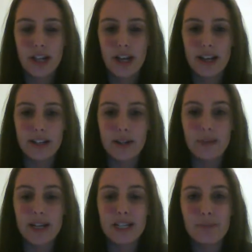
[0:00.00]
I had
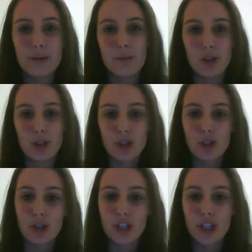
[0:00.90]
plenty of people to
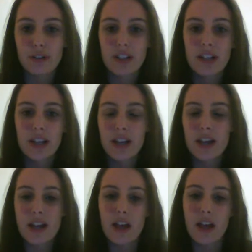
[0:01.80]
talk to.
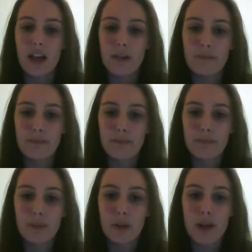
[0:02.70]

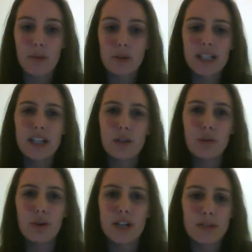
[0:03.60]
But I was a little
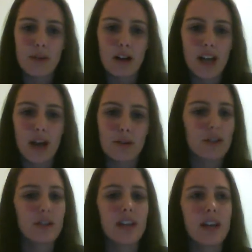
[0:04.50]
worried about how I was
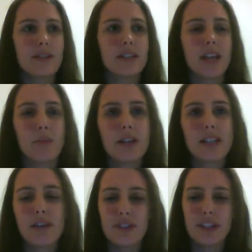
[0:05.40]
going to entertain
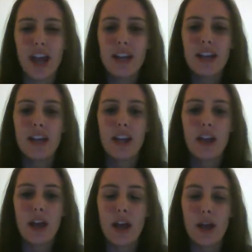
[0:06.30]
myself at night,
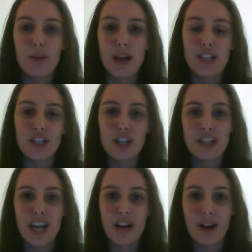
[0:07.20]
but as it
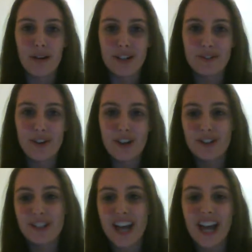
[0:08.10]
turned out I was far
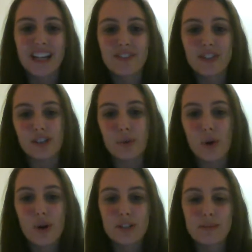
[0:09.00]
too tired after the
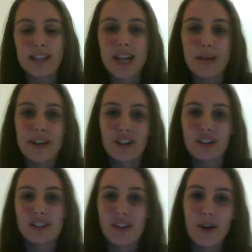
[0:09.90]
walks. By the time I'd
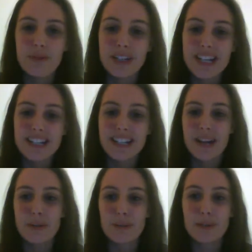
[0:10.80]
gotten home and eaten,
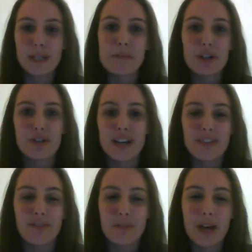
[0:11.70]
I was pretty much
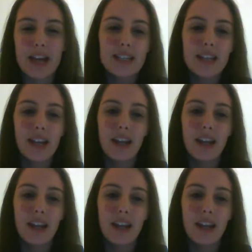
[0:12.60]
ready for bed.